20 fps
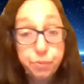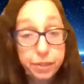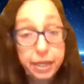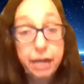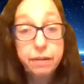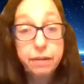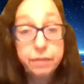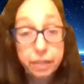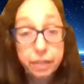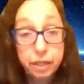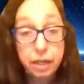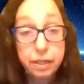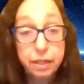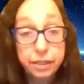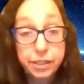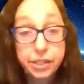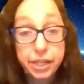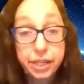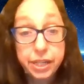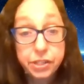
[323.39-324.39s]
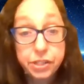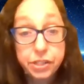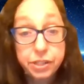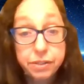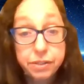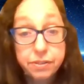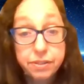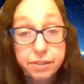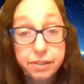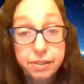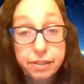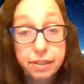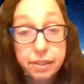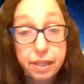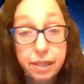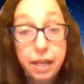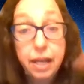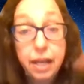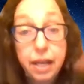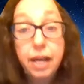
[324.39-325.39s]
without the connotations.
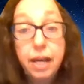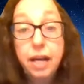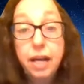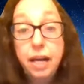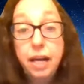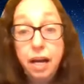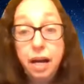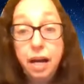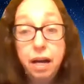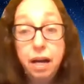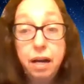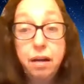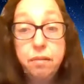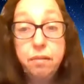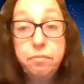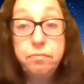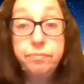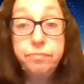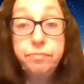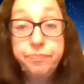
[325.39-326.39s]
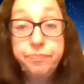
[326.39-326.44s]
Um,